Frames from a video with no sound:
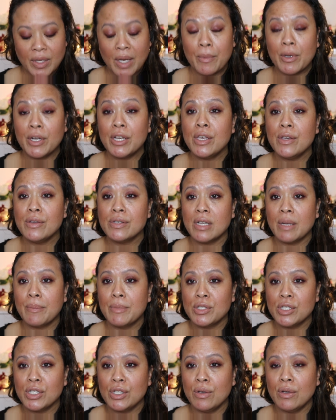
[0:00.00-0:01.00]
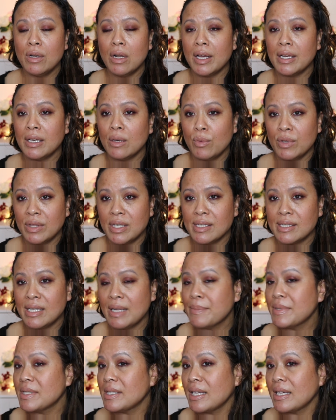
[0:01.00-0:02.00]
I'm going to use a number two liner with this
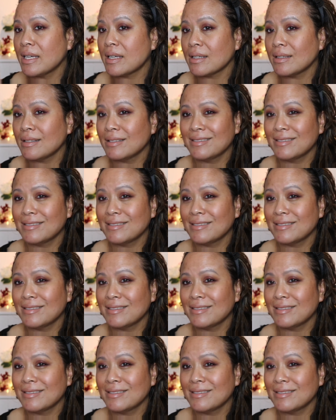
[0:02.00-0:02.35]
lipstick.